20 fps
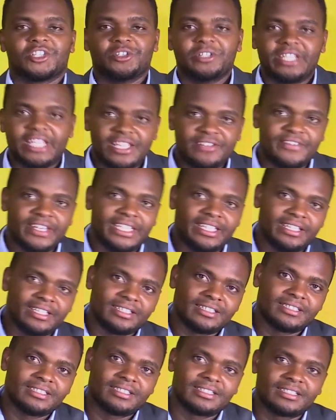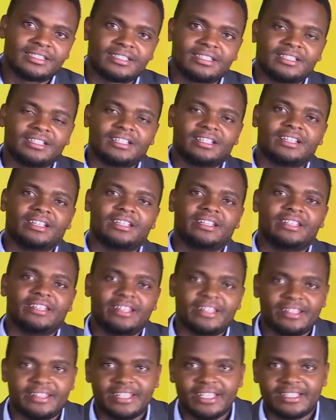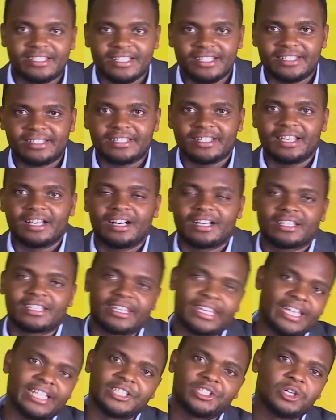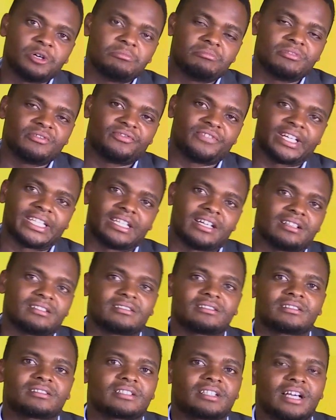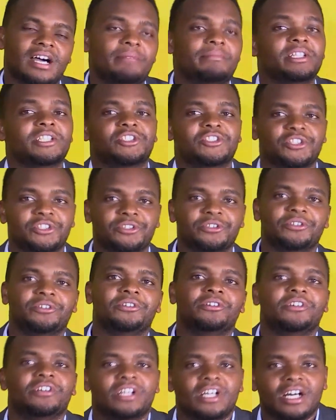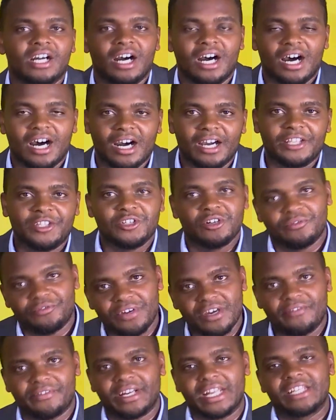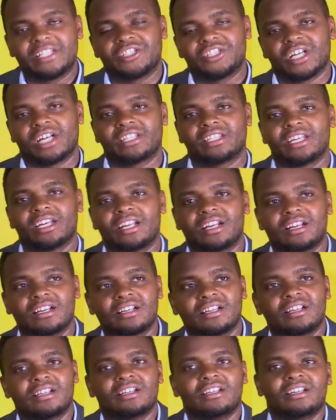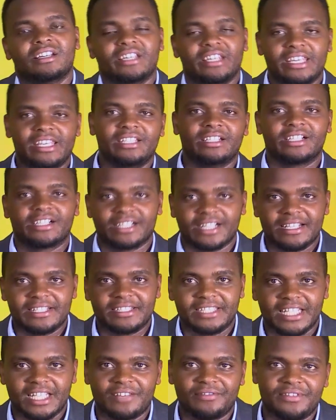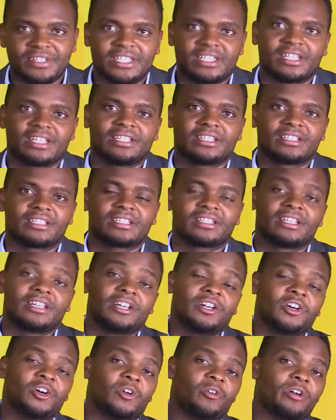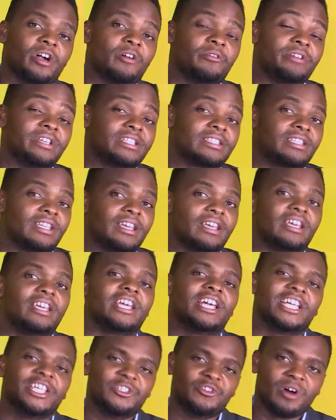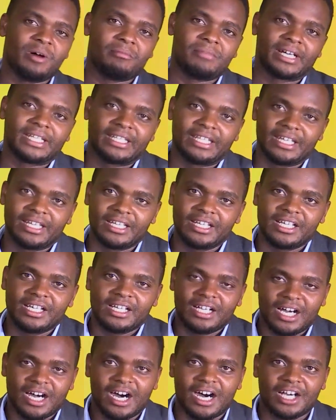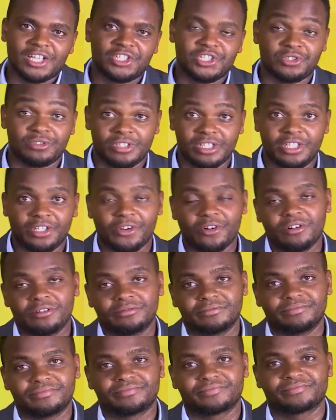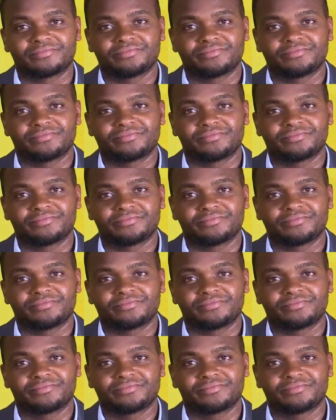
Good evening. This is Kingdom Finance coming to you in your favorite channel, In Christ Television, where we say your money should grow.